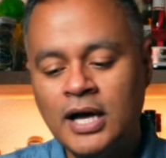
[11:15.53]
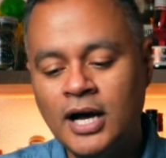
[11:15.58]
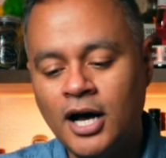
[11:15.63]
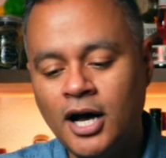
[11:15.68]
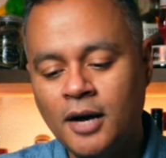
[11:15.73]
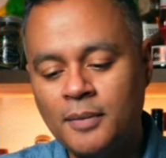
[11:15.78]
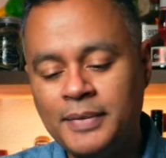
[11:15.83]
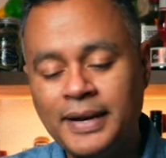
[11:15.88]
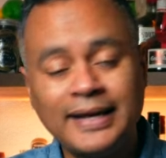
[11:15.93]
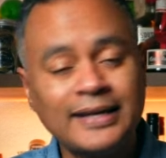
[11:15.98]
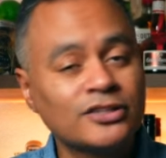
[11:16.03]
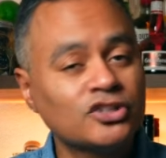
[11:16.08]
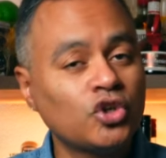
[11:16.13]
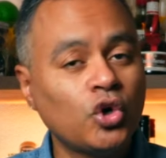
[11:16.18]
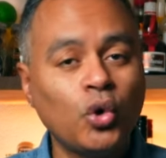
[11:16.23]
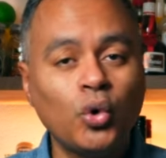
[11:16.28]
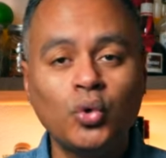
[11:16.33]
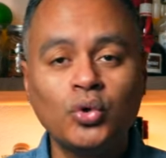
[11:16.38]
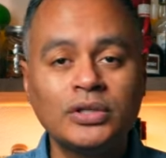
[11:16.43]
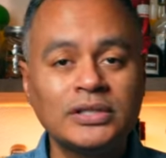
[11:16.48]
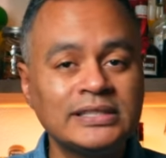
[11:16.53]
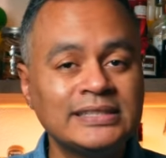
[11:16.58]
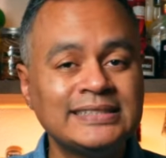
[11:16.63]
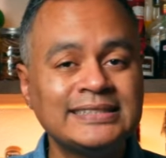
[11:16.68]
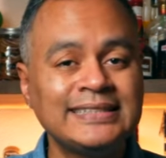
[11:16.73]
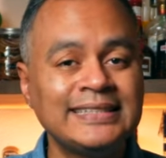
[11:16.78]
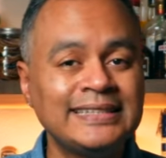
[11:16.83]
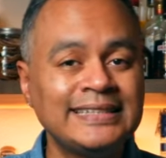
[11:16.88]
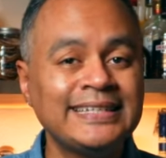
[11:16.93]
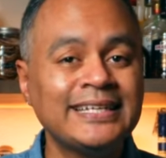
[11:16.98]
And I can totally
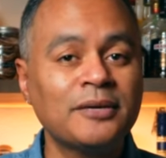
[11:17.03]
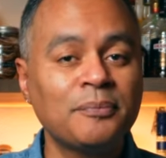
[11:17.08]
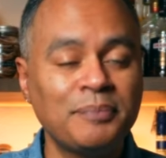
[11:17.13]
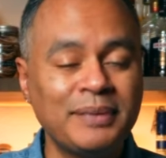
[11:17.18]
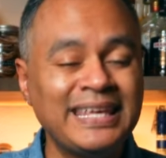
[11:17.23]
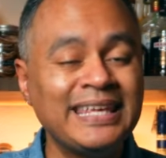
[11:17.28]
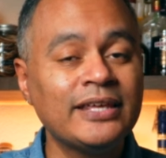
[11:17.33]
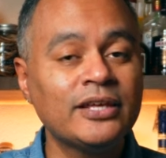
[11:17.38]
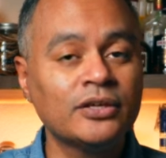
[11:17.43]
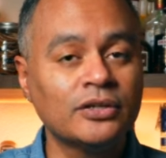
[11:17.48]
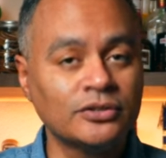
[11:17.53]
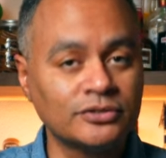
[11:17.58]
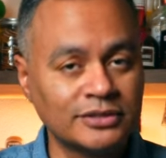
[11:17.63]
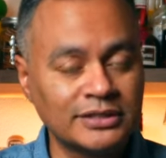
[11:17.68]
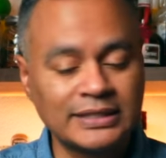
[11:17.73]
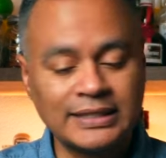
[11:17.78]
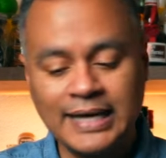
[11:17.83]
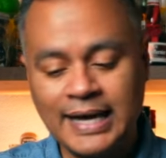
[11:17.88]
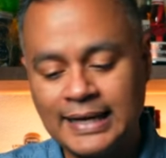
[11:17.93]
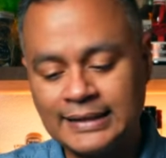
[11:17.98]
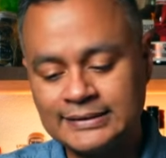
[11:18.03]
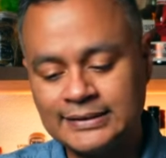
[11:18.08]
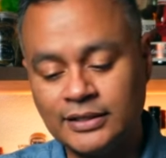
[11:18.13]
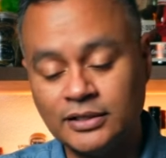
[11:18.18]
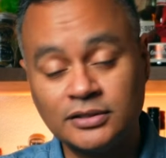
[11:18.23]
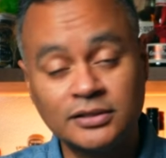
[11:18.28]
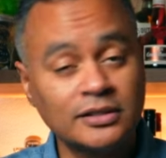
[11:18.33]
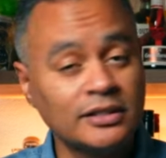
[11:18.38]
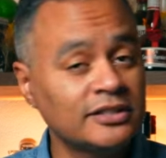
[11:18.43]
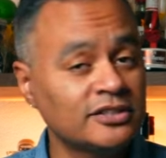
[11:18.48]
see the appeal to the
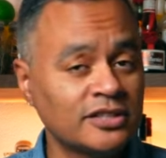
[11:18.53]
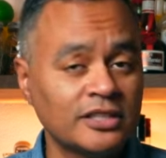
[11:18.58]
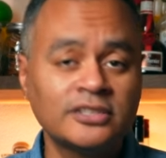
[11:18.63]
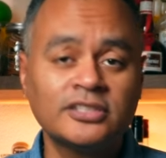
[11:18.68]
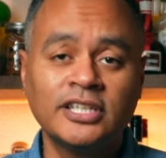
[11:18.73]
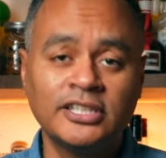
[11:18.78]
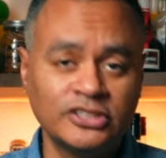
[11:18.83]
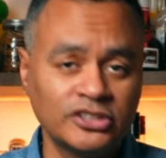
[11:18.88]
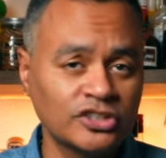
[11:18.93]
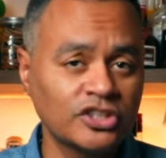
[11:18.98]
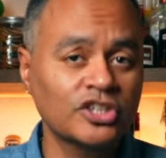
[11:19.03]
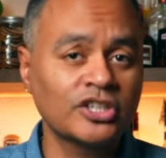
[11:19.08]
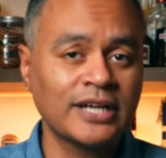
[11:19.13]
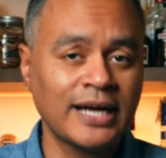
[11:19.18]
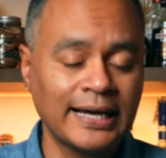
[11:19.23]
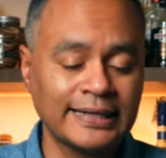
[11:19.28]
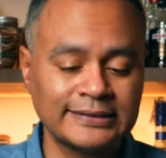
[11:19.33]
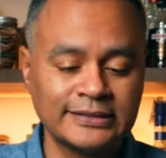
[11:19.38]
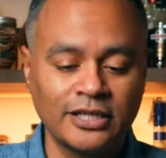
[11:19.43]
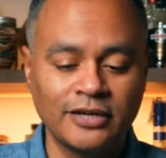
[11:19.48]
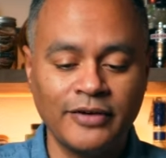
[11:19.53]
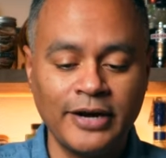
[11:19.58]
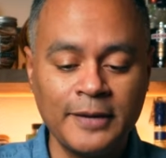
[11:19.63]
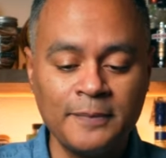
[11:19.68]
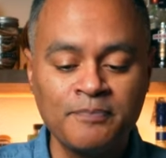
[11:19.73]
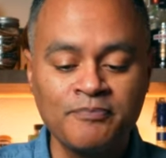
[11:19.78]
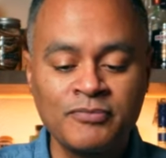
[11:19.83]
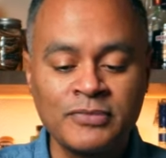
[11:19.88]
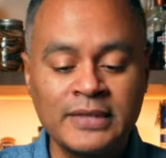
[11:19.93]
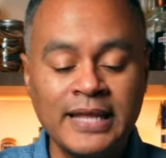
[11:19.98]
cocktails. It's a good cocktail,
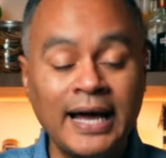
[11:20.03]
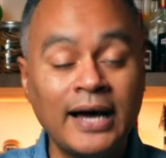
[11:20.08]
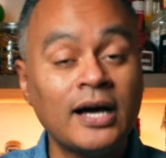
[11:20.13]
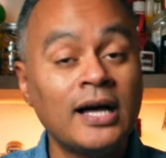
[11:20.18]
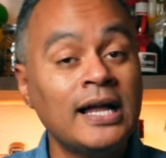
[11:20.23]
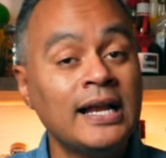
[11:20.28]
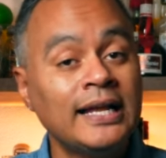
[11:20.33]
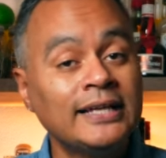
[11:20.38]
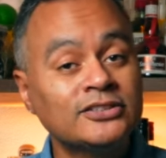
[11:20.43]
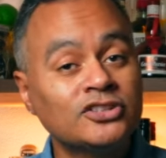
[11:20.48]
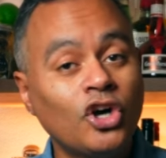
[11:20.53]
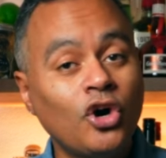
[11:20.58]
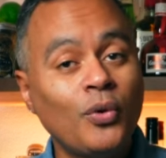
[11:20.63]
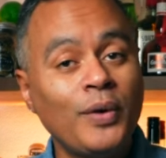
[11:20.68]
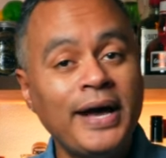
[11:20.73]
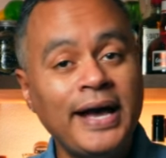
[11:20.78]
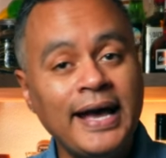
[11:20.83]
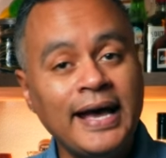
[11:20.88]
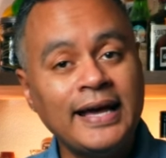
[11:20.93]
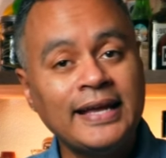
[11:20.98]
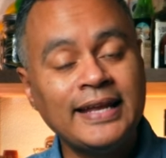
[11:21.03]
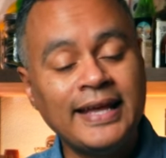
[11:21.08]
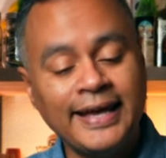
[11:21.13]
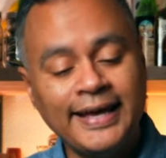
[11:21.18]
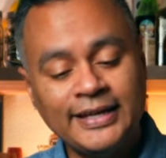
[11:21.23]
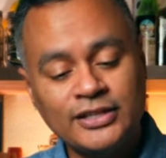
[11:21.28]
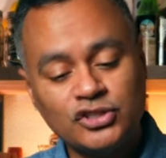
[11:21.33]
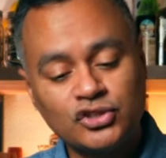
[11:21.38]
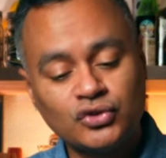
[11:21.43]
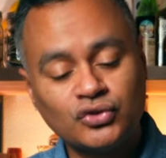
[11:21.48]
right? Now, let's go ahead
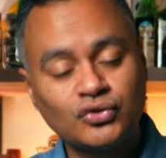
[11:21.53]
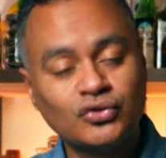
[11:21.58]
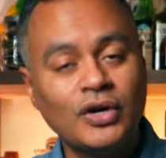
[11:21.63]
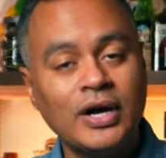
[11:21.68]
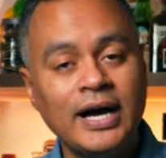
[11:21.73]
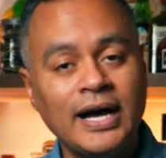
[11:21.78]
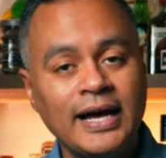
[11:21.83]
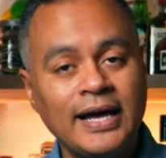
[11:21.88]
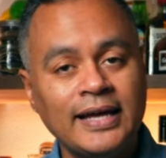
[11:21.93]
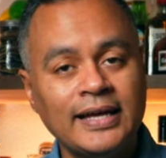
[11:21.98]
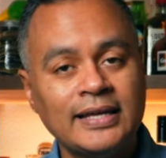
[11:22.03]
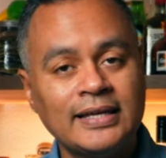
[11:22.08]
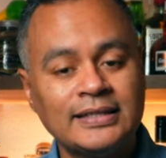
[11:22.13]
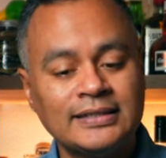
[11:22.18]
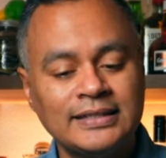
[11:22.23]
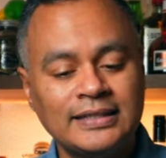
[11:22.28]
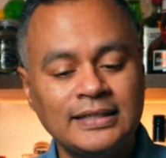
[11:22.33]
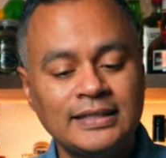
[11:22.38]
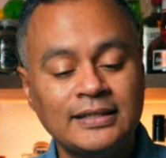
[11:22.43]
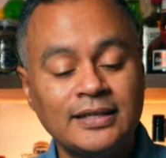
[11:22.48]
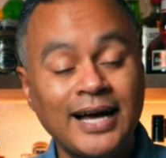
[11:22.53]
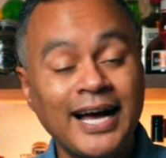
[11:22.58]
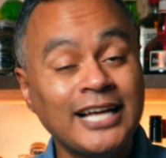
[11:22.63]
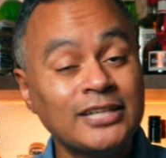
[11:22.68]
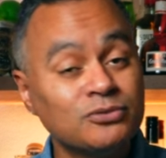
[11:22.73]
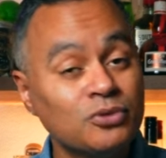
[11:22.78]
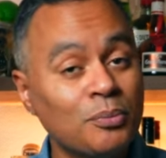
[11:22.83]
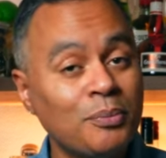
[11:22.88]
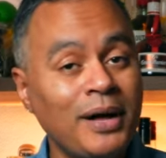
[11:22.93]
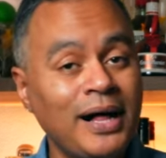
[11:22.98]
and try the
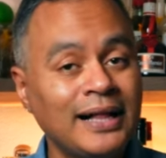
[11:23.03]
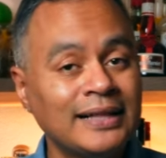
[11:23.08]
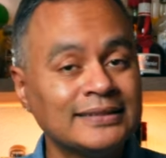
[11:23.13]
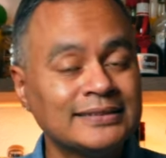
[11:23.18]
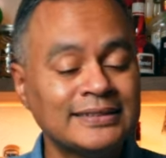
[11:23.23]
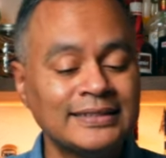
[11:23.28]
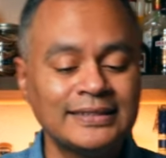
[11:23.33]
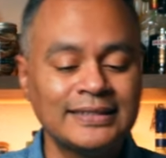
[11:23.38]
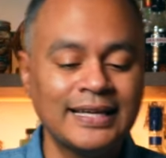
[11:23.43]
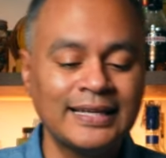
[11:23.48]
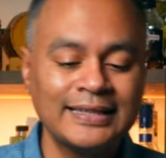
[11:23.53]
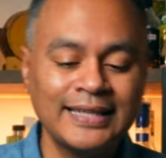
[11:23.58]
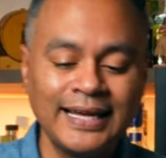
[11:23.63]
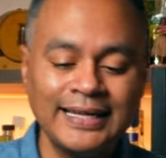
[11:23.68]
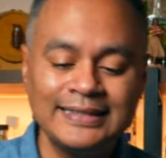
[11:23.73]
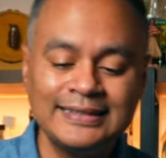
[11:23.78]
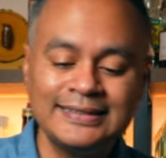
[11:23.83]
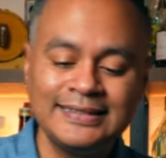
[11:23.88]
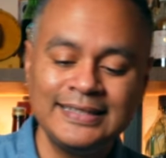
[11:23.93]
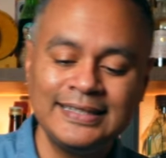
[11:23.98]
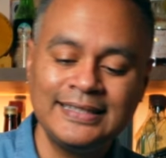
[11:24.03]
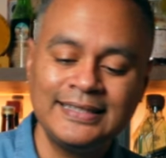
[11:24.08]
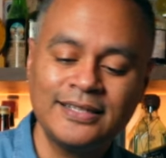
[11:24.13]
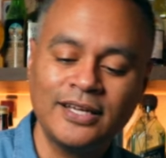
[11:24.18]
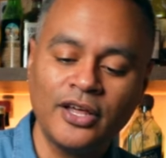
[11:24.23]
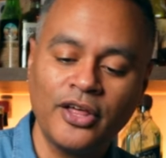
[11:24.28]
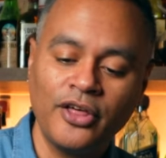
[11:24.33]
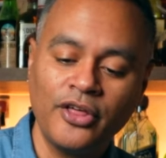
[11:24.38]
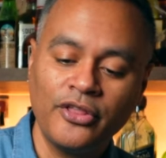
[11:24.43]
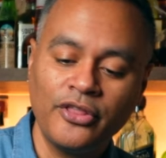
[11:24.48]
Cosmopolitan
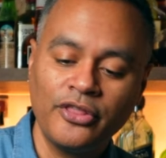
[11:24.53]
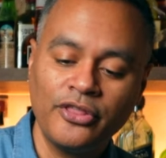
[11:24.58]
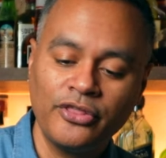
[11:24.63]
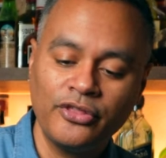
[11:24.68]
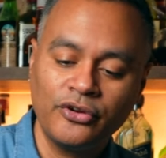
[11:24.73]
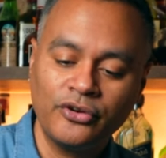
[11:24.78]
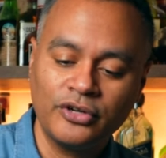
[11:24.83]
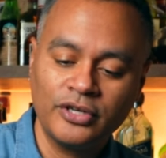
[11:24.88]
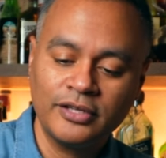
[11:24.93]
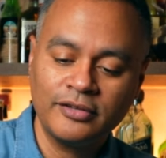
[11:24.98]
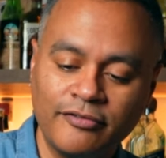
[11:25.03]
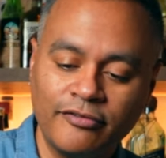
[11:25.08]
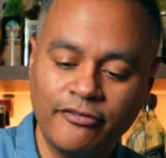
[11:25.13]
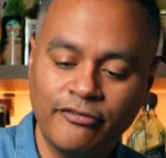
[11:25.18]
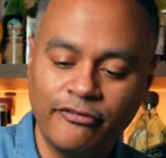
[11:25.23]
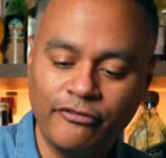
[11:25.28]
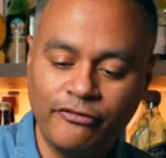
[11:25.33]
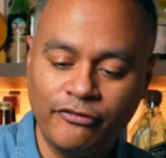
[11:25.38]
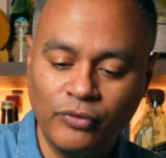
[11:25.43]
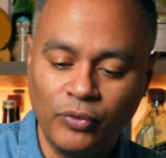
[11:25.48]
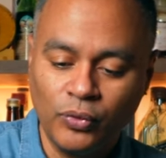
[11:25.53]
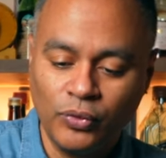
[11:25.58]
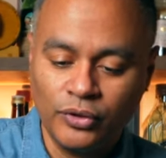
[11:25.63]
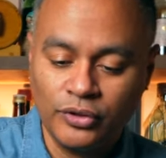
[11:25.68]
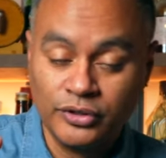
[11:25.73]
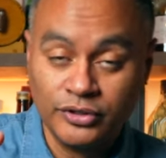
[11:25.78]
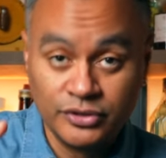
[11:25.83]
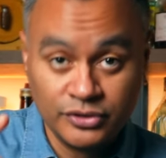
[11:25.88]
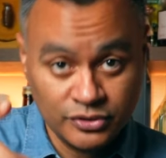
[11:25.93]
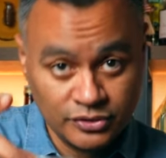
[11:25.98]

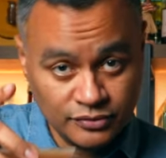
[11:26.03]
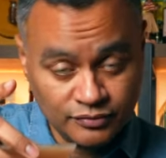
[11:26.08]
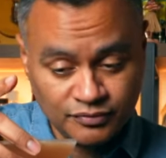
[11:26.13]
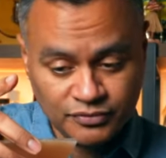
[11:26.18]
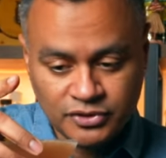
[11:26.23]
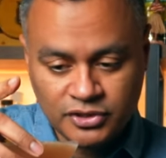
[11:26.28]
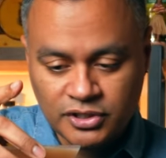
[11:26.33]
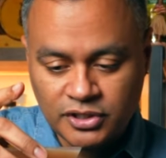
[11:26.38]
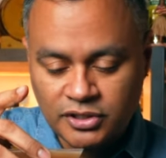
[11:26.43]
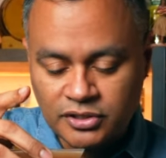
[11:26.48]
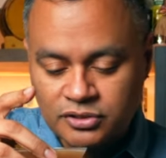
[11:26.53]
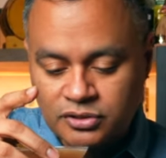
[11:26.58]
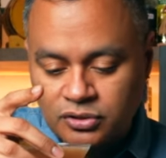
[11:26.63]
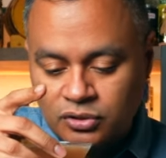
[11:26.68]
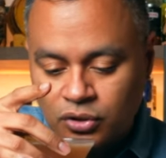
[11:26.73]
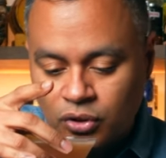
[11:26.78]
1934. Cheers.